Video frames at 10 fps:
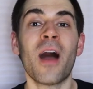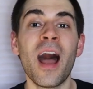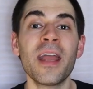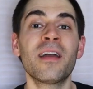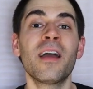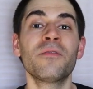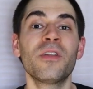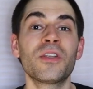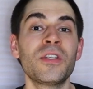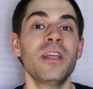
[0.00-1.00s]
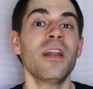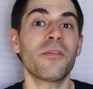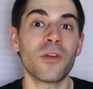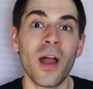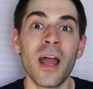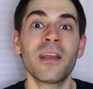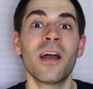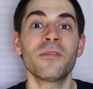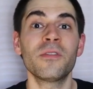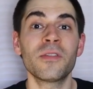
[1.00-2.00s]
high conflict scene after high
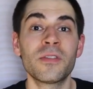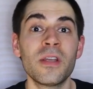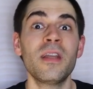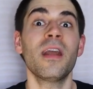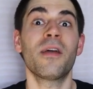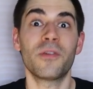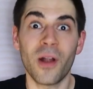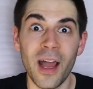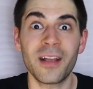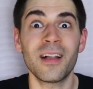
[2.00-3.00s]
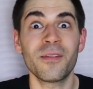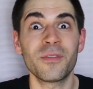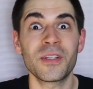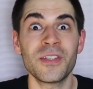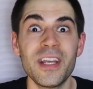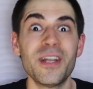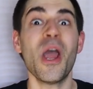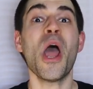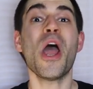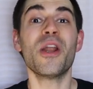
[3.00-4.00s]
conflict scene after high conflict
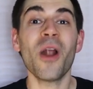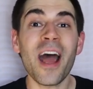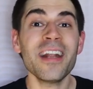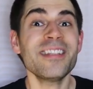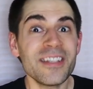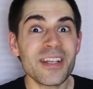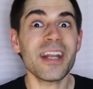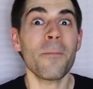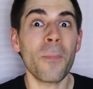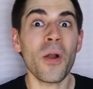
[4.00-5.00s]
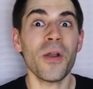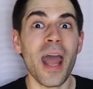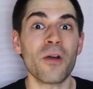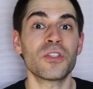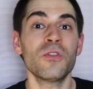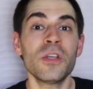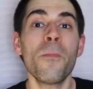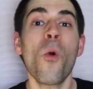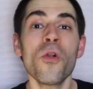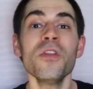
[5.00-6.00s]
scene, your audience is going to get burned out, so it's
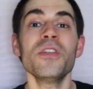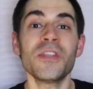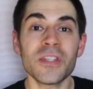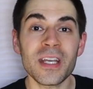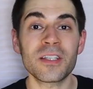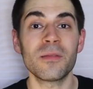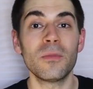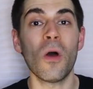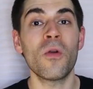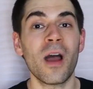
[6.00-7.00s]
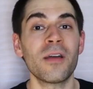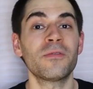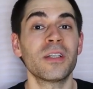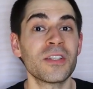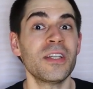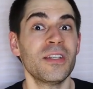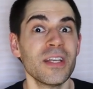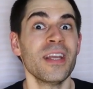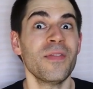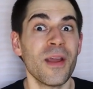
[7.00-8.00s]
important to stick some low conflict
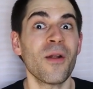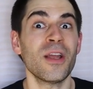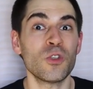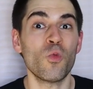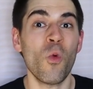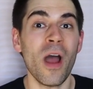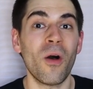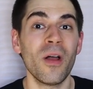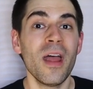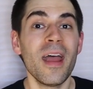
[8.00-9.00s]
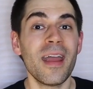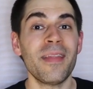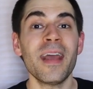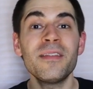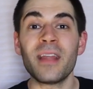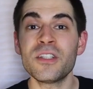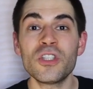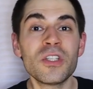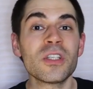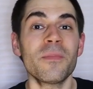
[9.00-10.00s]
scenes in there as well. And that's
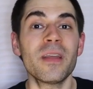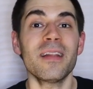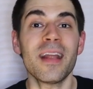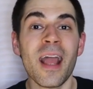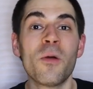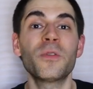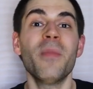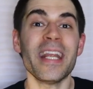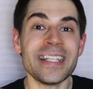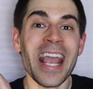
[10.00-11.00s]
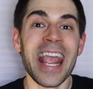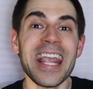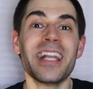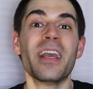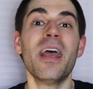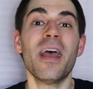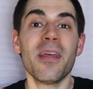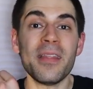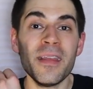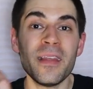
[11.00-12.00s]
just something that helps maintain
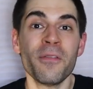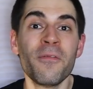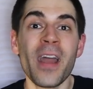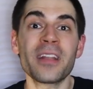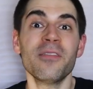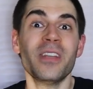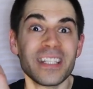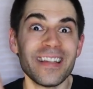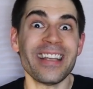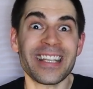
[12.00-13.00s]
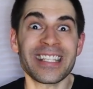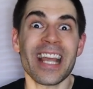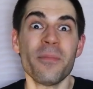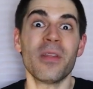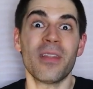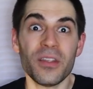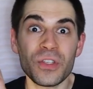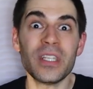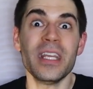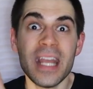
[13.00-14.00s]
the effectiveness and the excitement that you
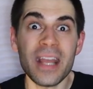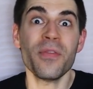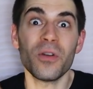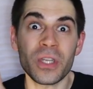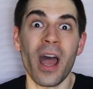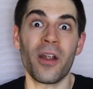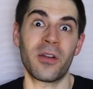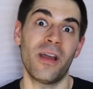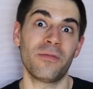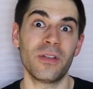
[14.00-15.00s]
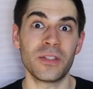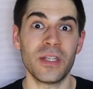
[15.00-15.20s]
see in those higher conflict